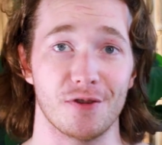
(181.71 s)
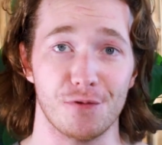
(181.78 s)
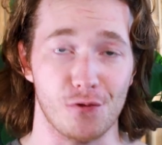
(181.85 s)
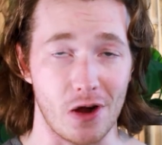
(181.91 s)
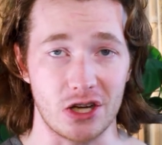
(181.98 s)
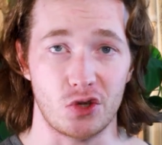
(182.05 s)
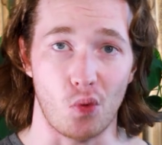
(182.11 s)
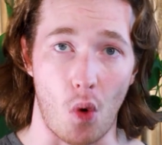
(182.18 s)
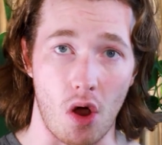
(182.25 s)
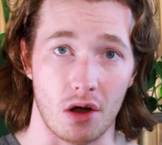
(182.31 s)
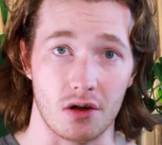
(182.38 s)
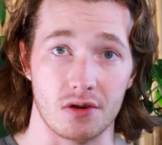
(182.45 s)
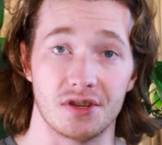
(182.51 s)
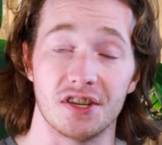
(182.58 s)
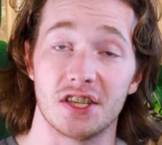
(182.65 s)
to fresh
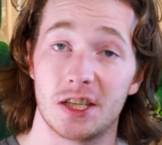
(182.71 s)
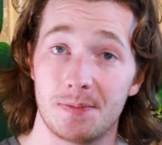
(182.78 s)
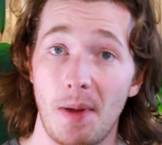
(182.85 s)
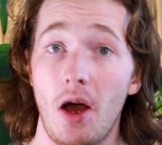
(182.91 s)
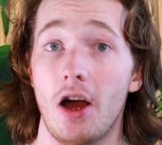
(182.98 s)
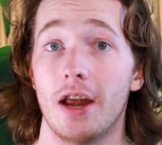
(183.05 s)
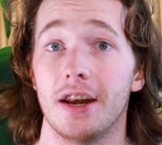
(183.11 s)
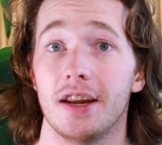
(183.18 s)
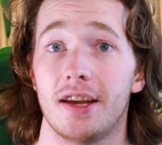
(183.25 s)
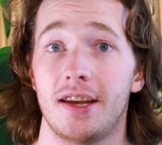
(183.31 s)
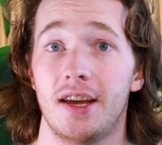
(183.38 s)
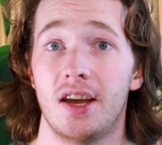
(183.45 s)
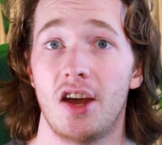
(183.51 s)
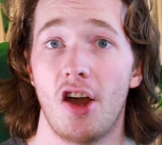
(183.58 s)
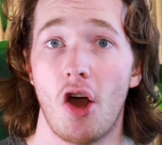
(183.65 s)
water to spawn,
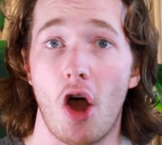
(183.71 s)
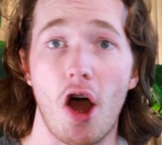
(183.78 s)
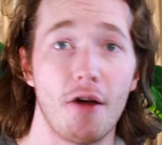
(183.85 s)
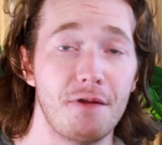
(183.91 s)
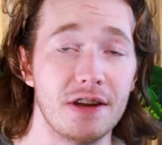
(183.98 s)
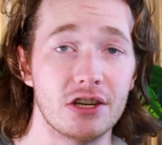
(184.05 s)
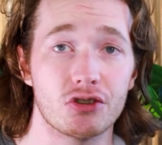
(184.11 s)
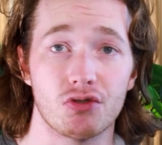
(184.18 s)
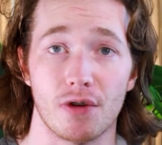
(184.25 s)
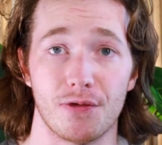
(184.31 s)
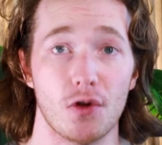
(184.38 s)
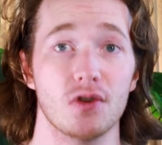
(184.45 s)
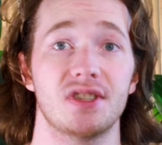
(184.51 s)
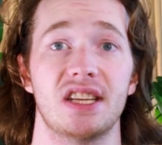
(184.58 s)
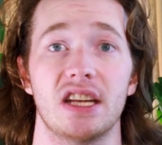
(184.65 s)
often
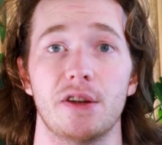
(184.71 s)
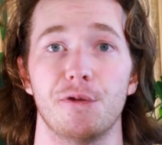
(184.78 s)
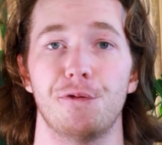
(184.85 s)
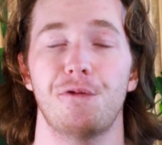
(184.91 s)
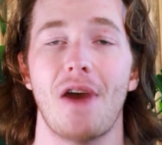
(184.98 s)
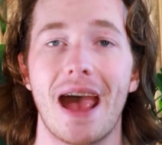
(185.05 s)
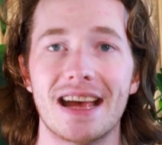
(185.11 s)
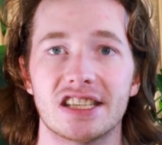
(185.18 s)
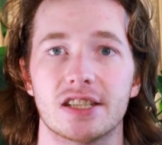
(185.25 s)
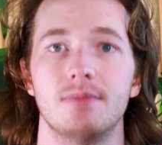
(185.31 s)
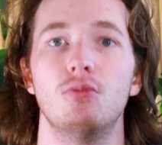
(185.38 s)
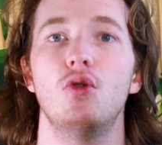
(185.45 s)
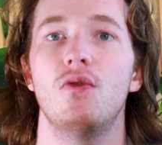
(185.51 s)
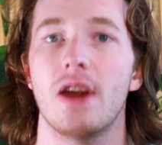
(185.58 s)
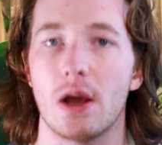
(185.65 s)
traversing
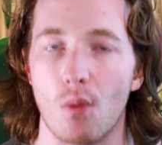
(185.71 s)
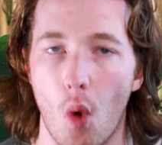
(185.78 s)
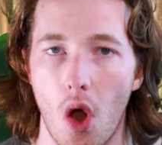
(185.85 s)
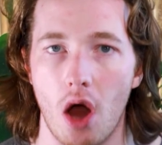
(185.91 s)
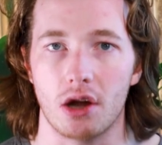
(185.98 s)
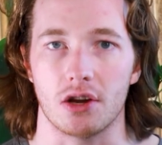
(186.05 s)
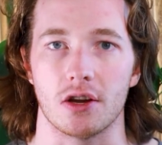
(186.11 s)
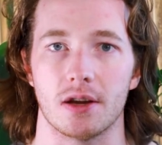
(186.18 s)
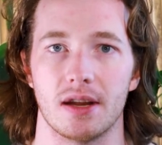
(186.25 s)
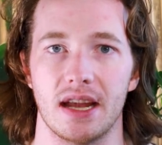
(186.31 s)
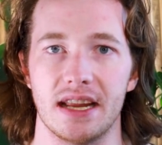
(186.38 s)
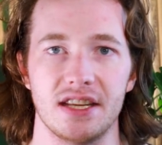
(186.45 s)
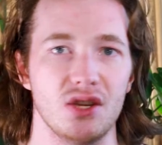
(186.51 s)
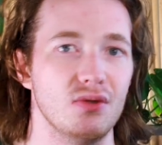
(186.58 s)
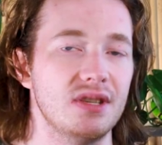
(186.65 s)
fast-moving water
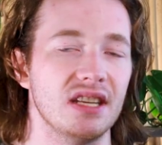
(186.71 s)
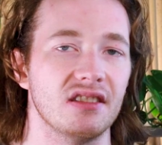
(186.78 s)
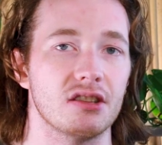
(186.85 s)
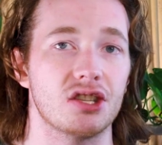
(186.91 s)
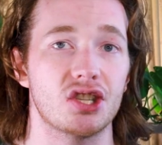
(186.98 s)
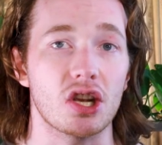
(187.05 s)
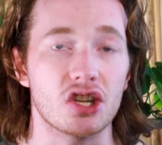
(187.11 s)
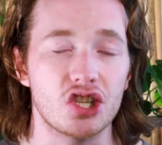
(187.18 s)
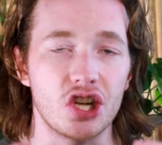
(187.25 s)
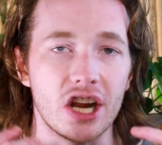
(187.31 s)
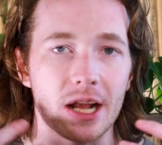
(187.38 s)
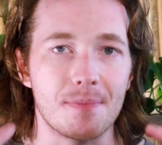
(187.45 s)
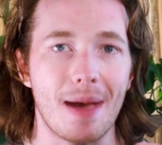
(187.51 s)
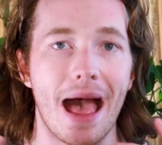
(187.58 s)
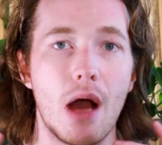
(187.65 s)
and using the
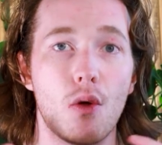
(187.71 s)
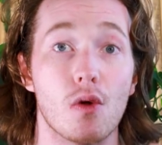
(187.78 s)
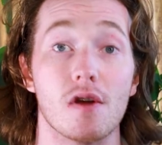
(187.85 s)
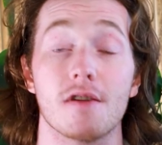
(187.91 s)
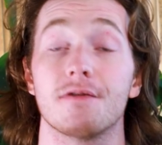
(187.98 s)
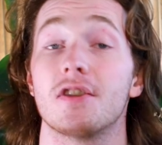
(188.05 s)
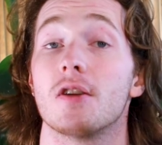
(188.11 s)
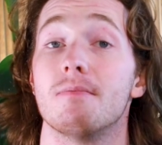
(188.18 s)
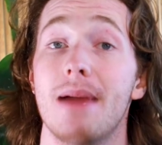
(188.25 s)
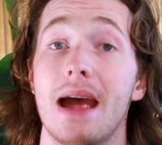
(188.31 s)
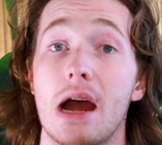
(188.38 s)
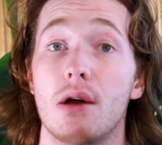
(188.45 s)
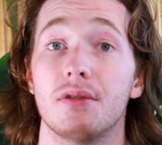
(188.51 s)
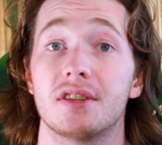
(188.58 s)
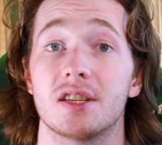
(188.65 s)
suctioning power of their
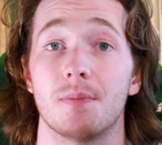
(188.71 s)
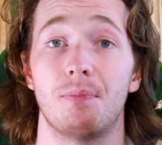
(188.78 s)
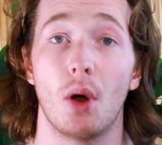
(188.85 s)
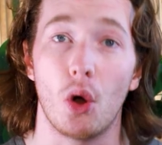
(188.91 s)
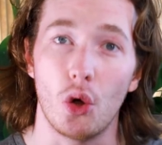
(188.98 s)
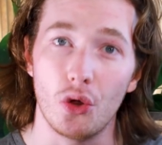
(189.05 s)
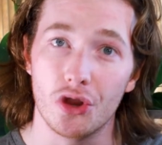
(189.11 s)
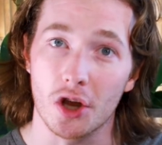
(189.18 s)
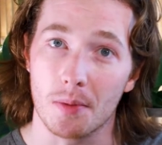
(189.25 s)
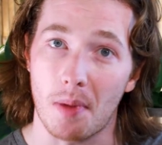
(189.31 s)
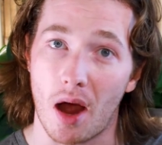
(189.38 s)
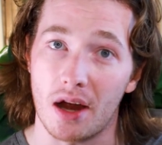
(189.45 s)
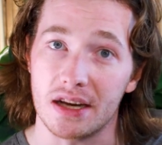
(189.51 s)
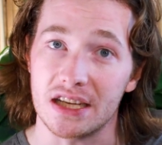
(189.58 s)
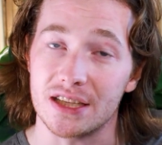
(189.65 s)
mouths to pull their
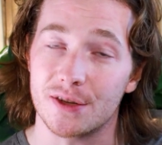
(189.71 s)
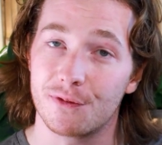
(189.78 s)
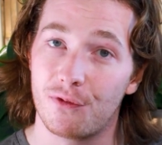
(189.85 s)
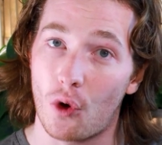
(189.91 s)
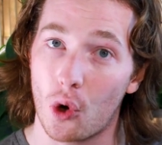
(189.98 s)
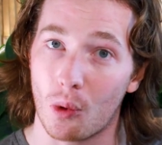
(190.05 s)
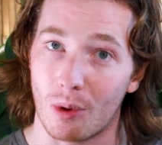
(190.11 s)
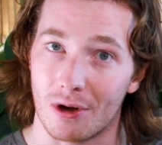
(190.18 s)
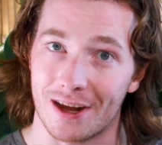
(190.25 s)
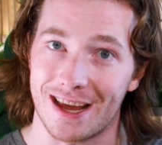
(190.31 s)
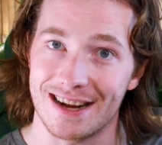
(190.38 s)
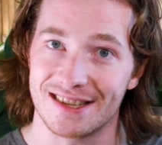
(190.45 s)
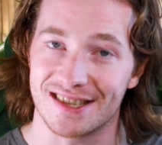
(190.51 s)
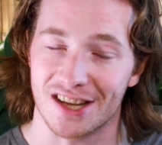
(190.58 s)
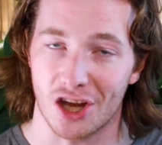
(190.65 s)
bodies forward
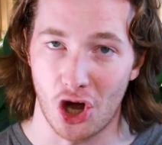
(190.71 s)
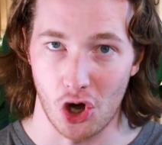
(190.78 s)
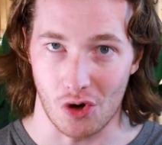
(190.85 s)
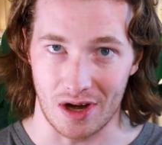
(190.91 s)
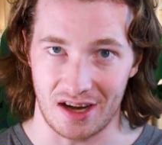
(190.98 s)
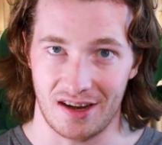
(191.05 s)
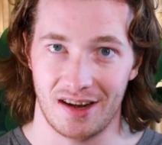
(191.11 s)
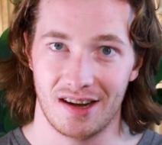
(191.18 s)
against the current.